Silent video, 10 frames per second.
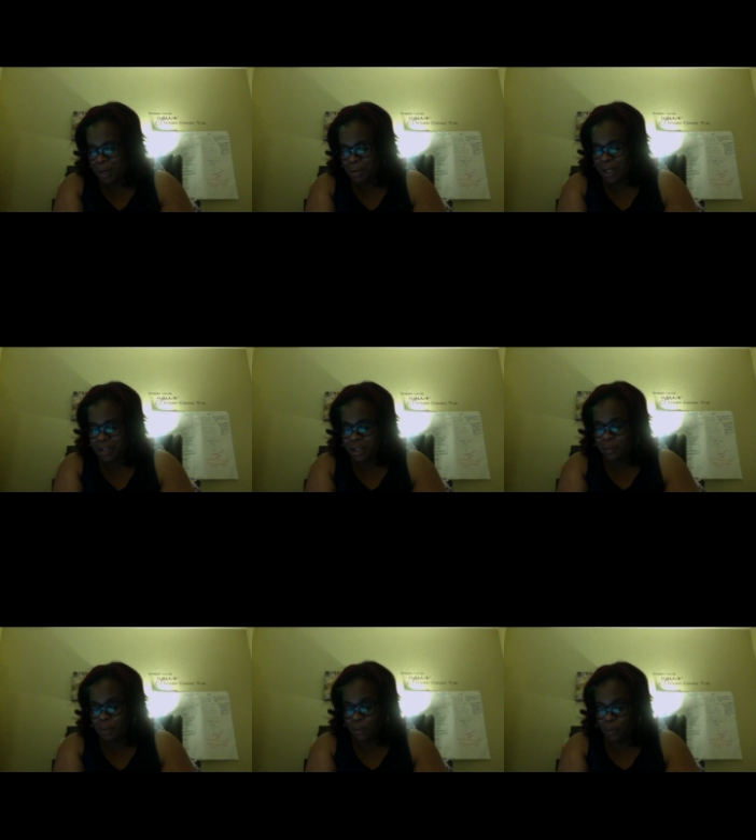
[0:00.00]
I mean, I
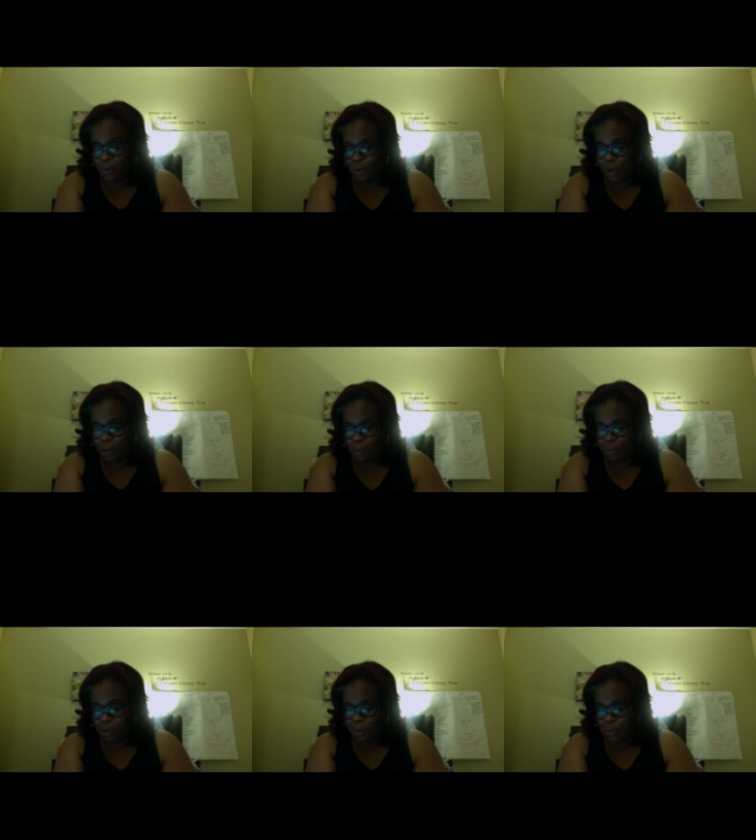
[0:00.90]
see people who are
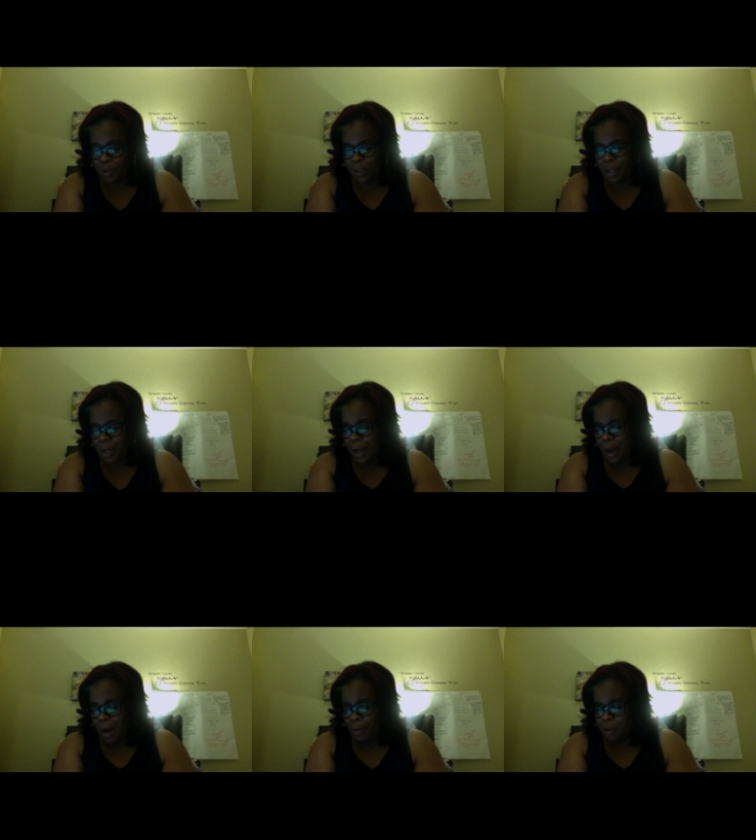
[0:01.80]
helping people, and
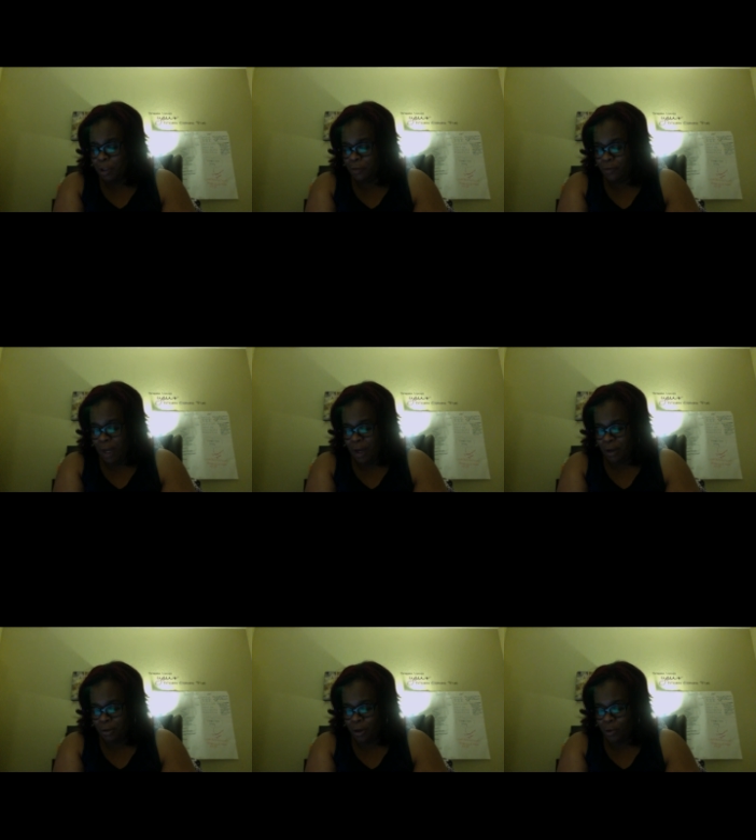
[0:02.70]
I believe that,
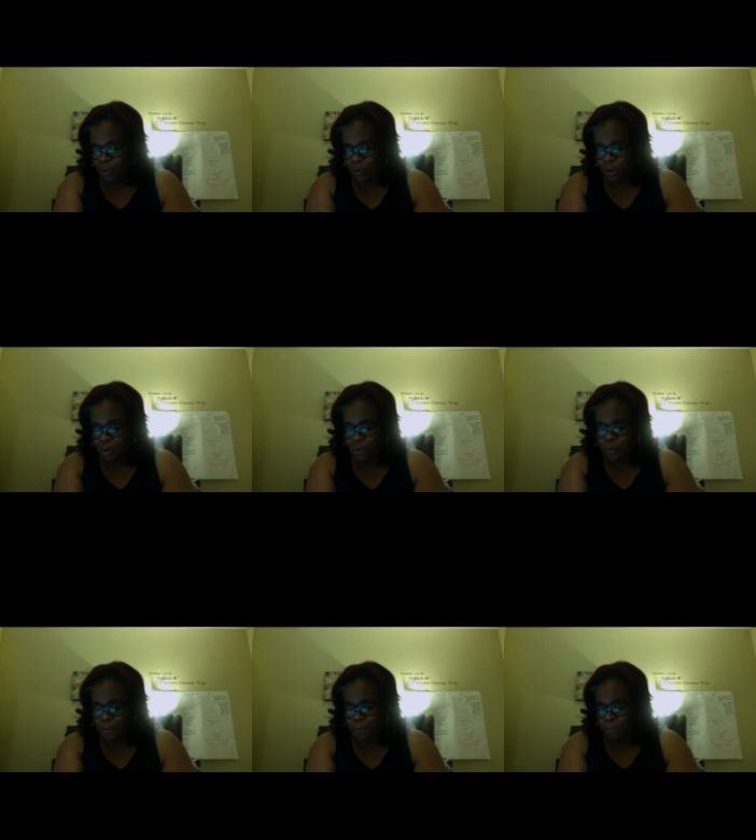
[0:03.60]
you know, when
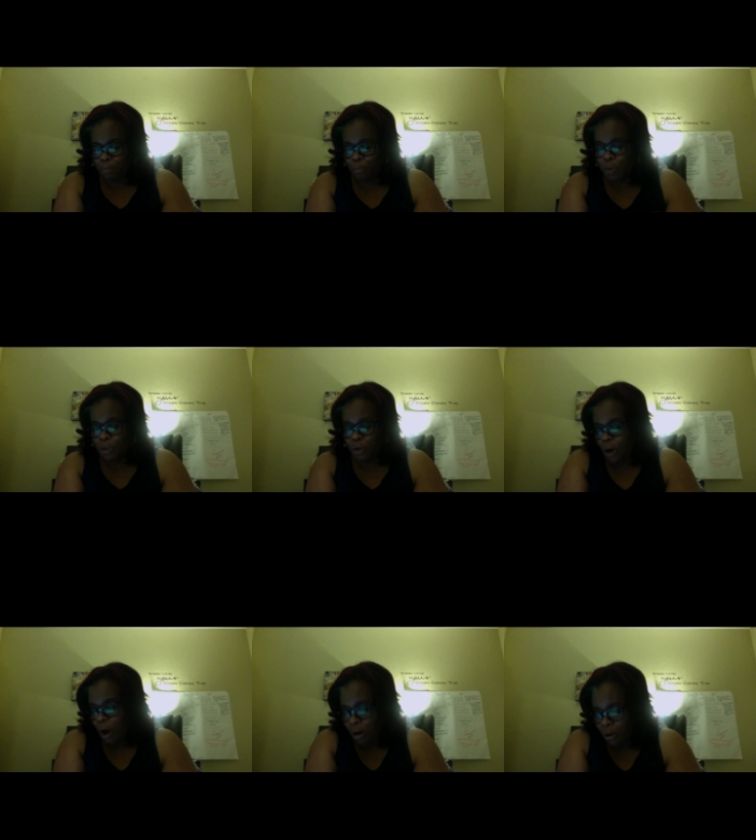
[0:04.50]
you put your
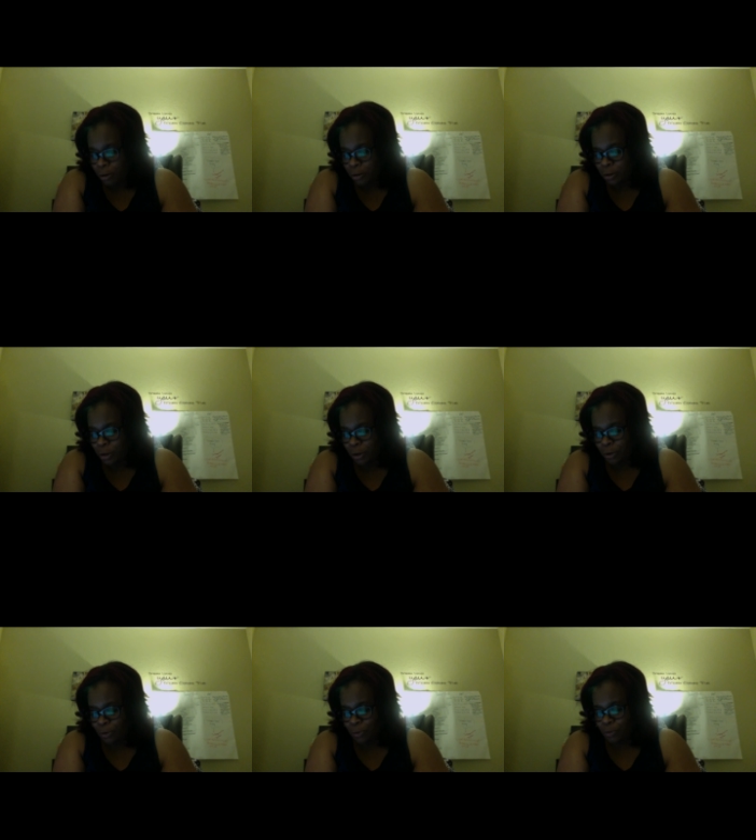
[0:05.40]
all, you
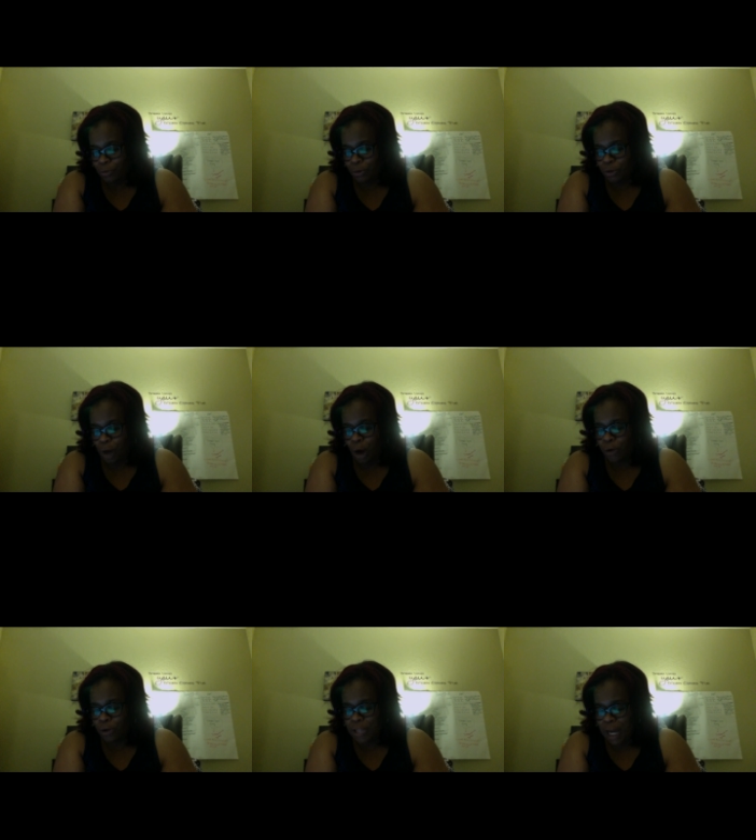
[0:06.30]
know, all
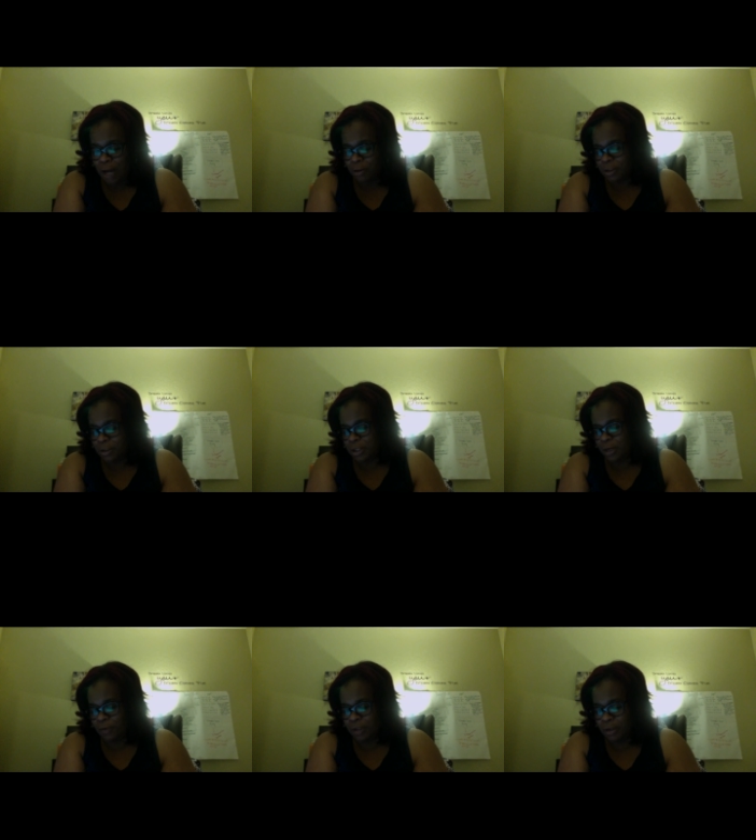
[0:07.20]
your talents and
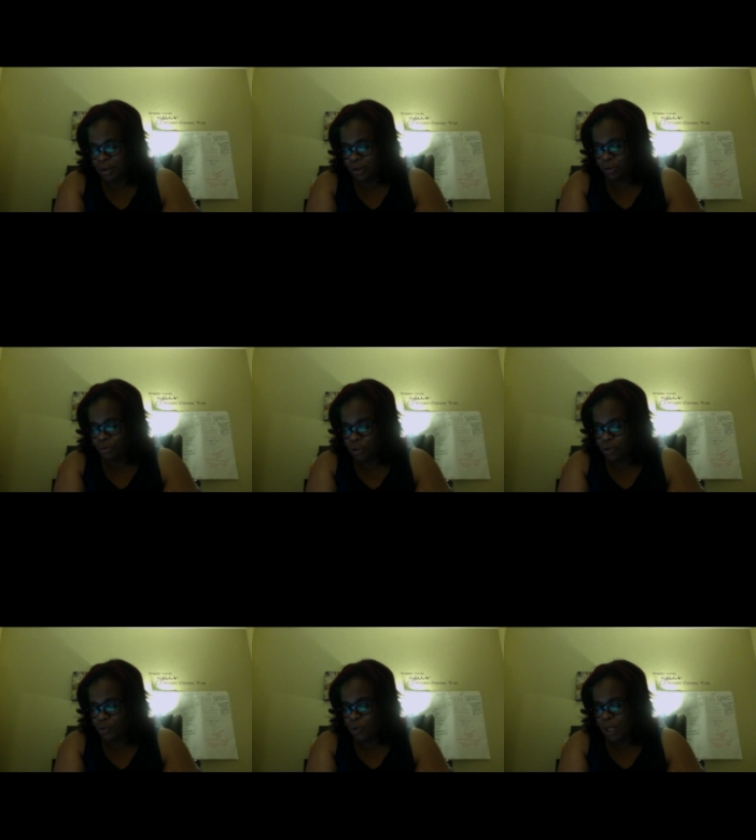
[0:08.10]
everything that you
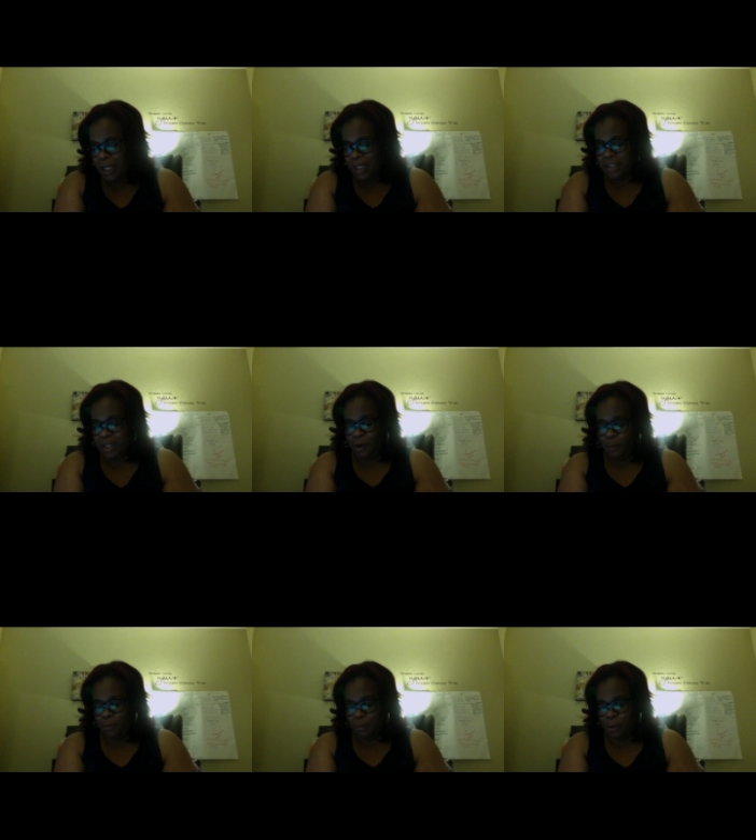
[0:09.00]
do into
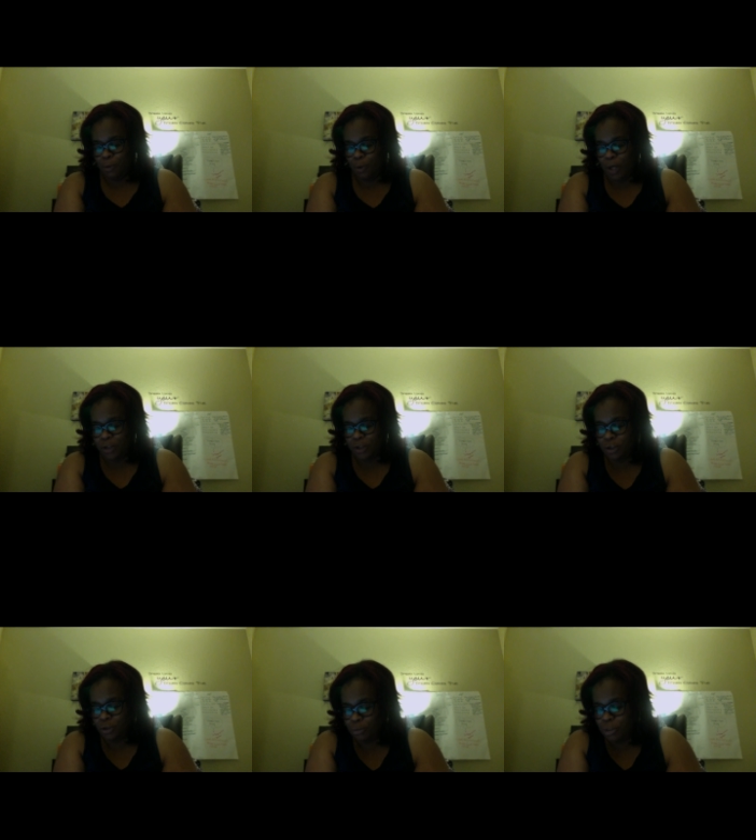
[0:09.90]
helping people, why
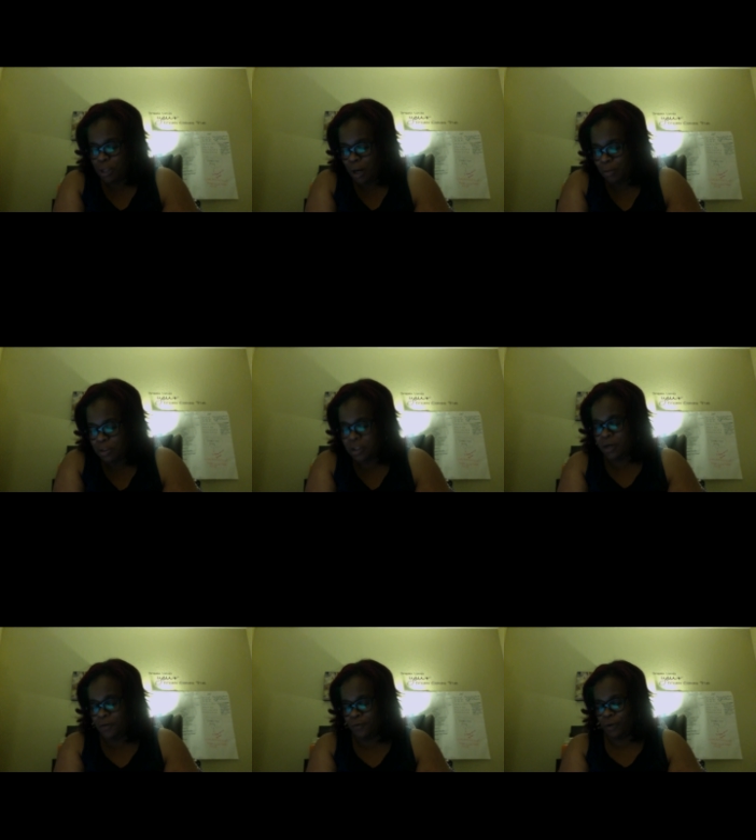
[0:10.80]
shouldn't you be
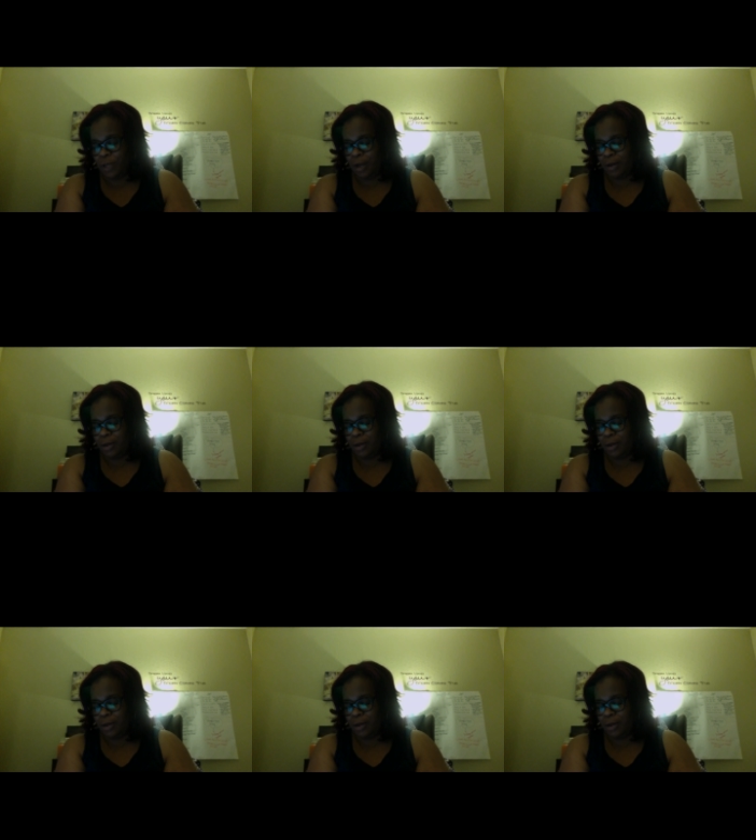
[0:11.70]
compensated for that?